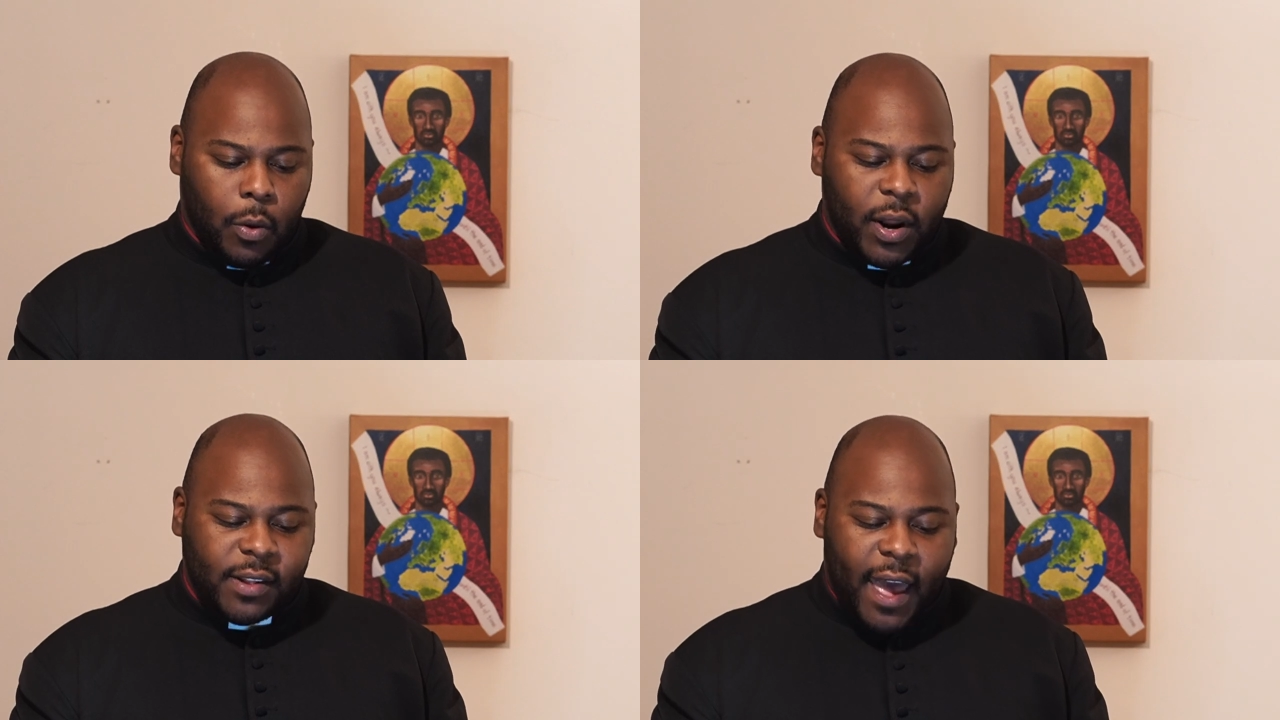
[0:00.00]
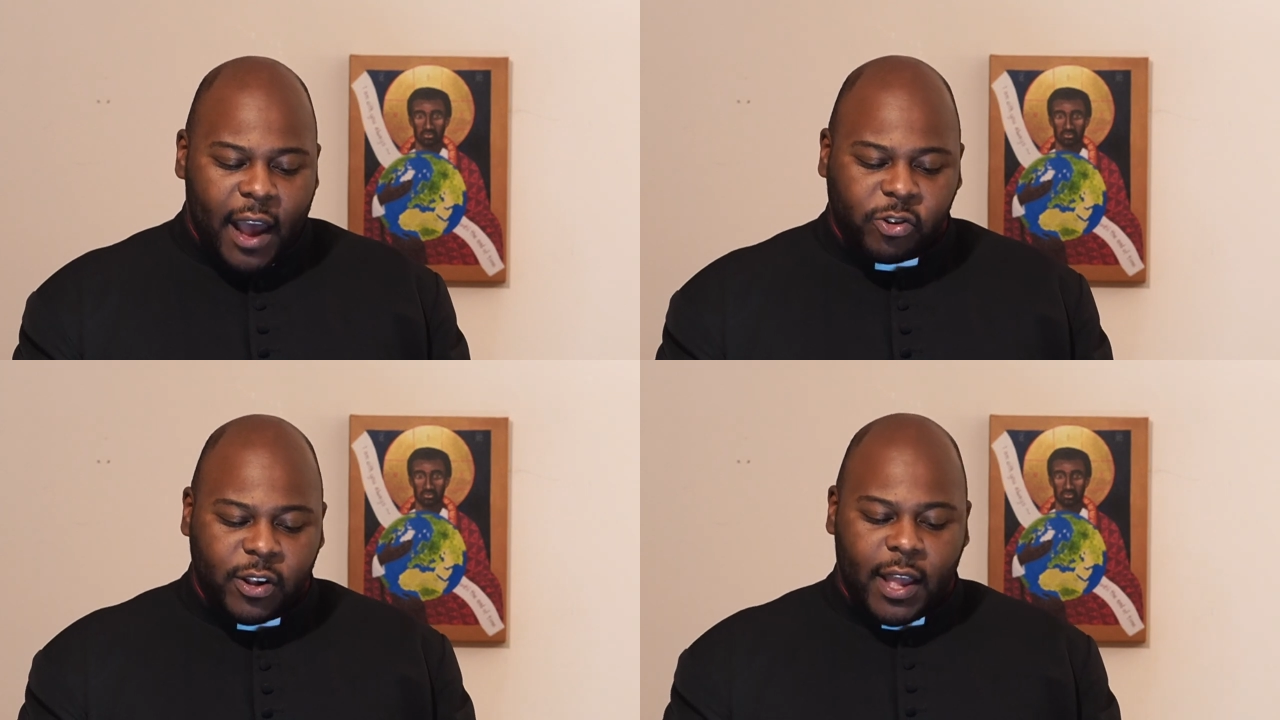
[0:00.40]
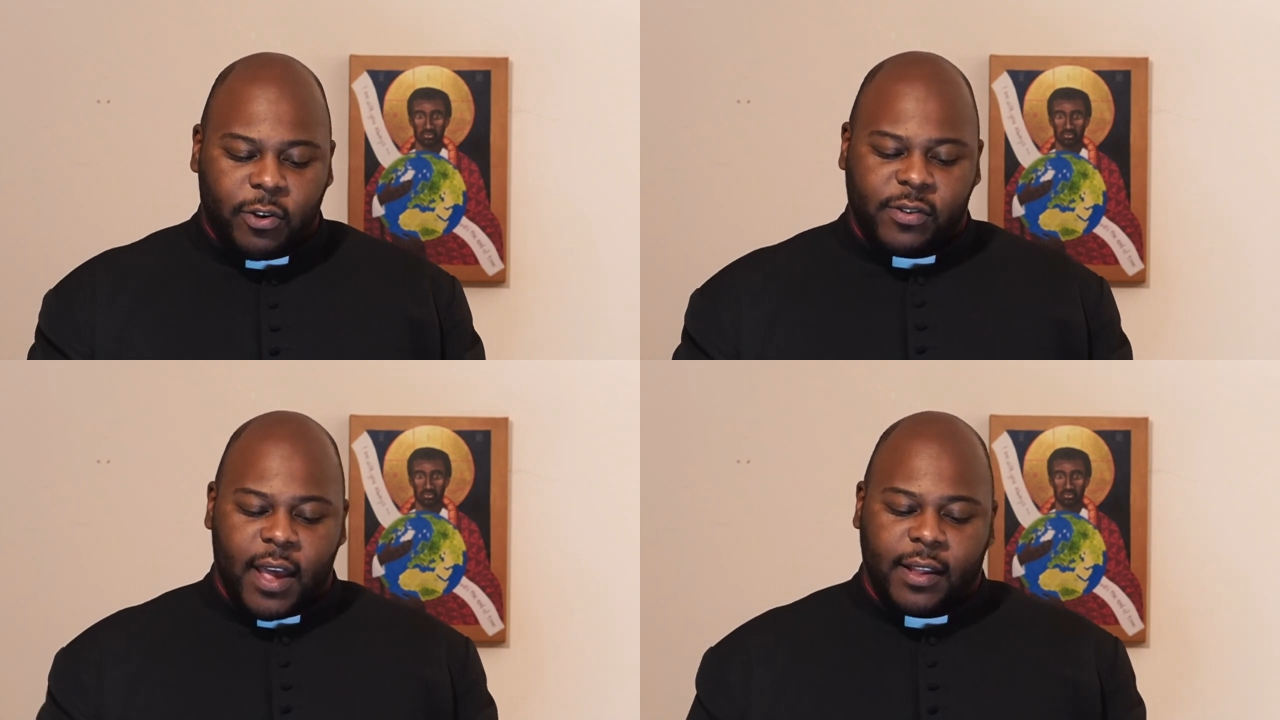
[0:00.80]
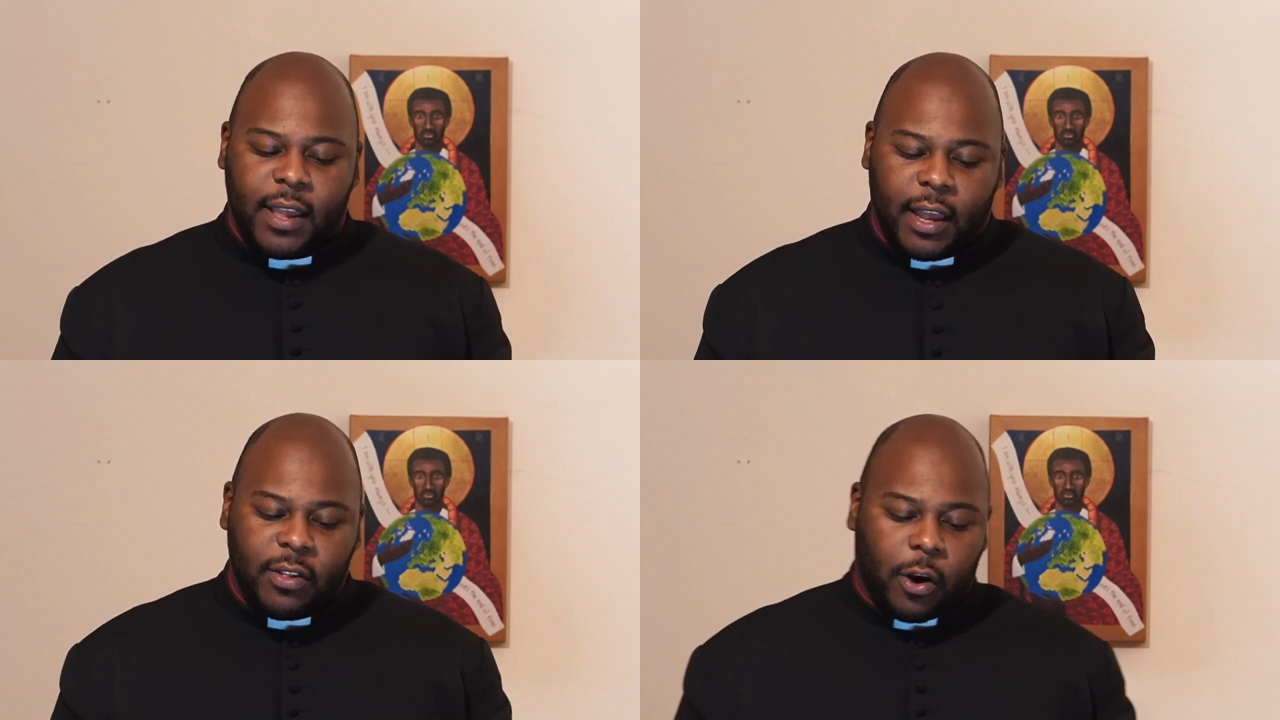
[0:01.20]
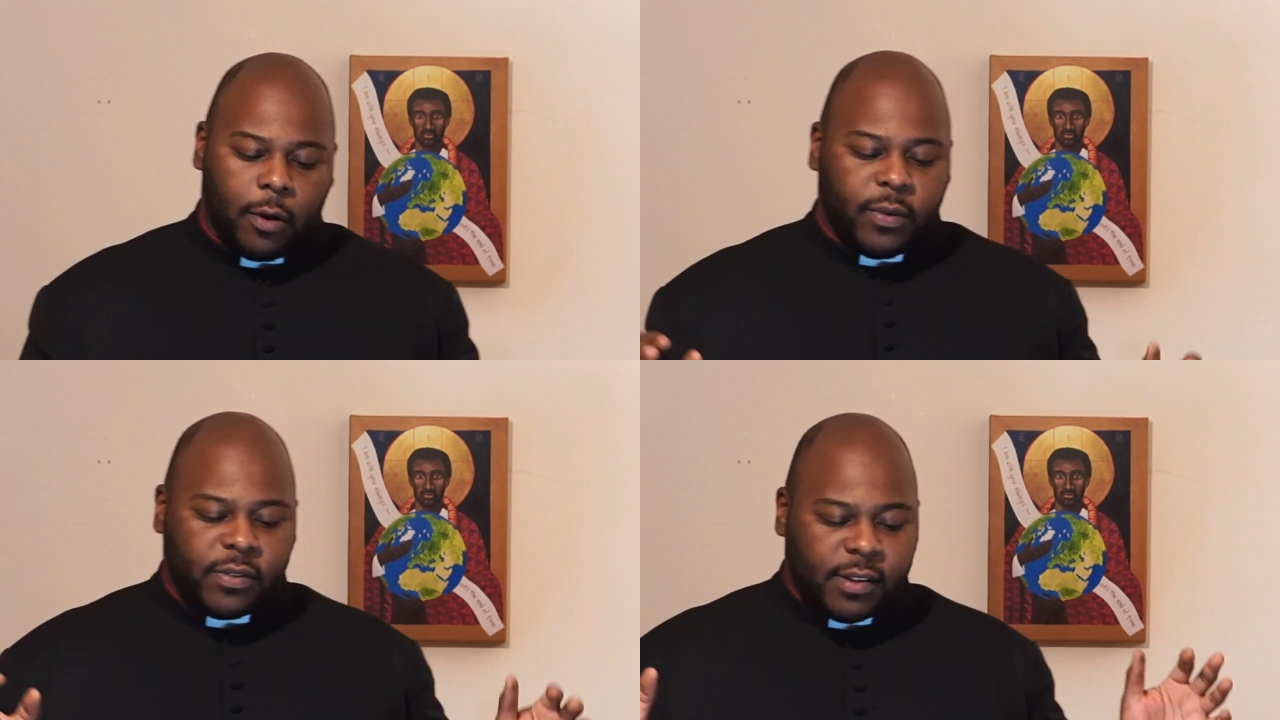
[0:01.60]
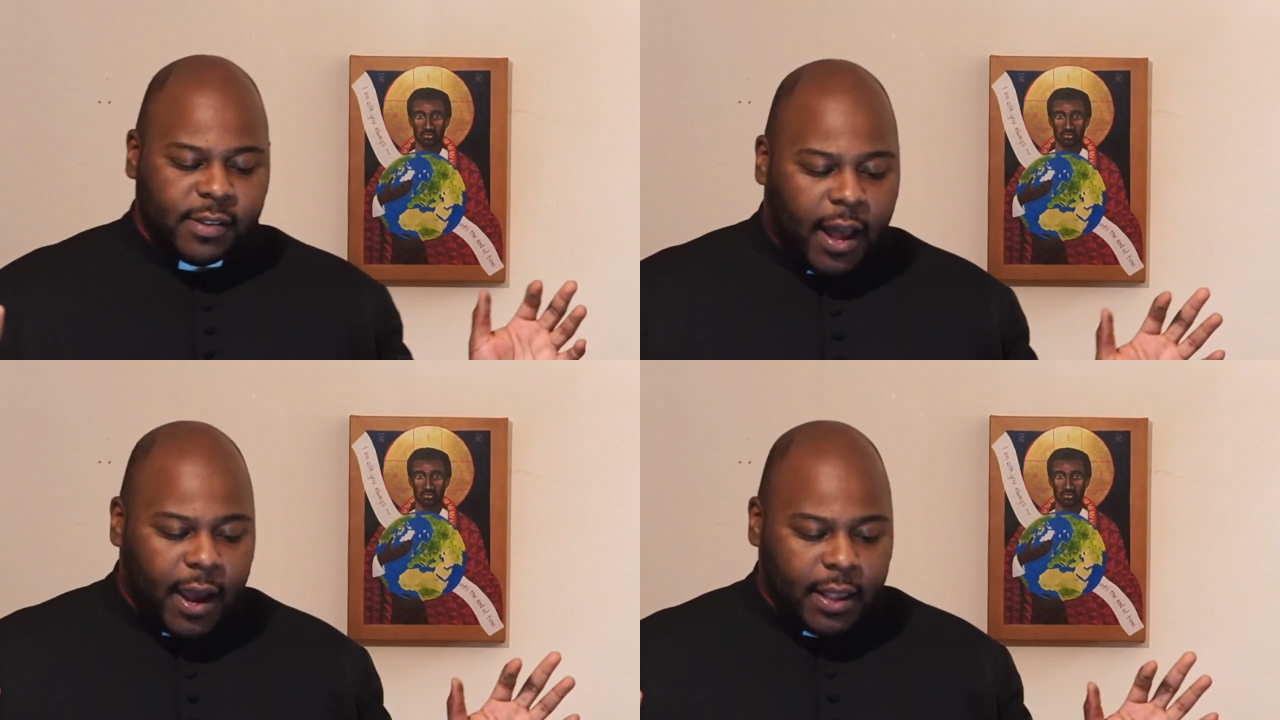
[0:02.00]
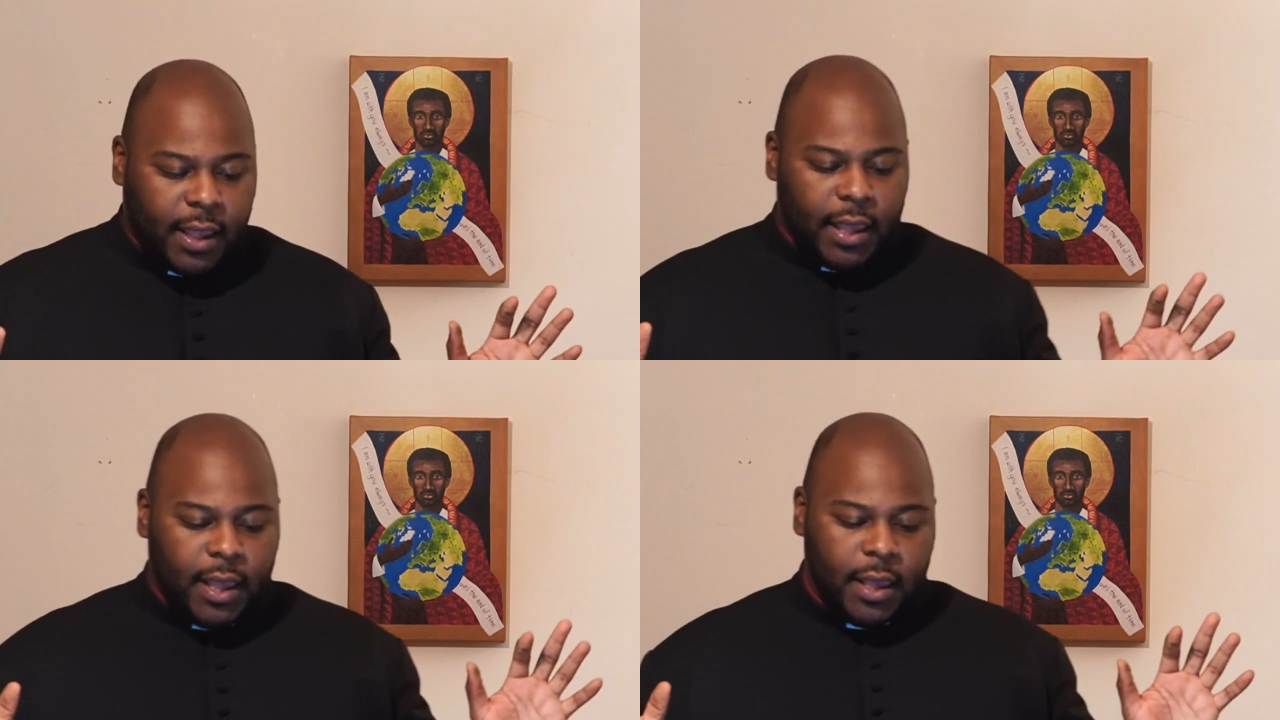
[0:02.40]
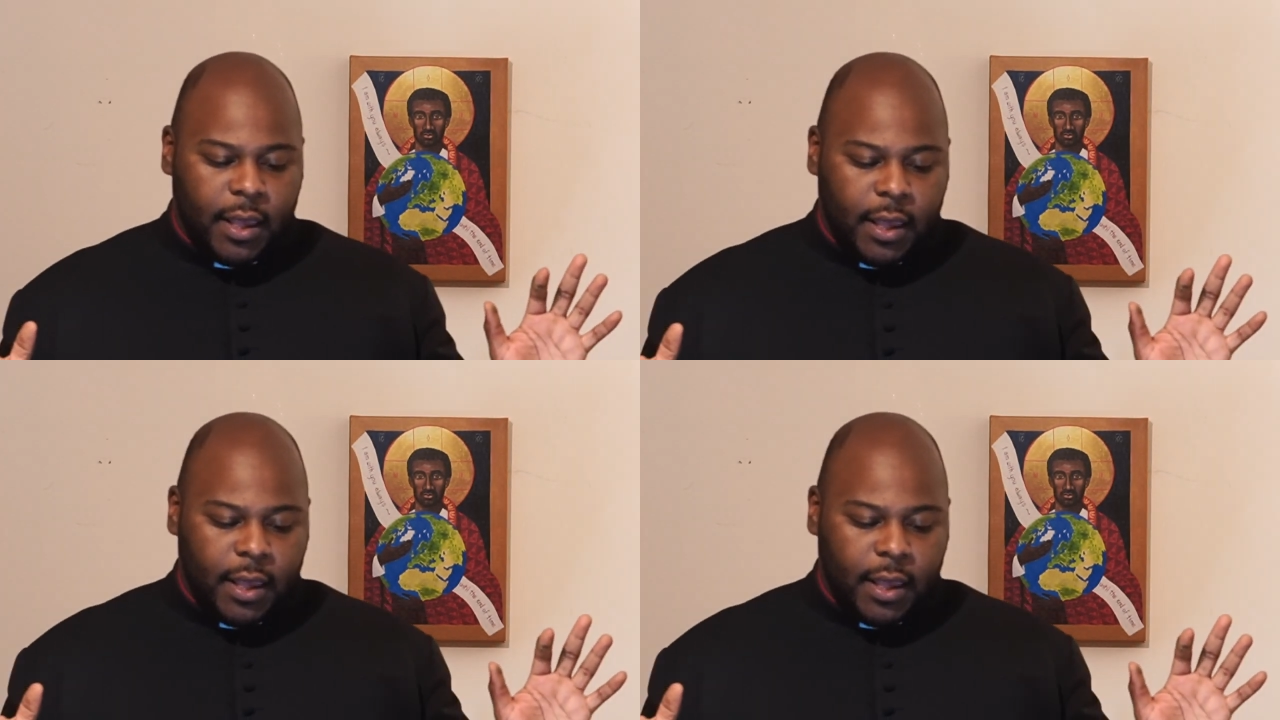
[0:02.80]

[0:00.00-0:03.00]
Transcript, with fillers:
Speaker 1: What is actually intersecting in terms of society,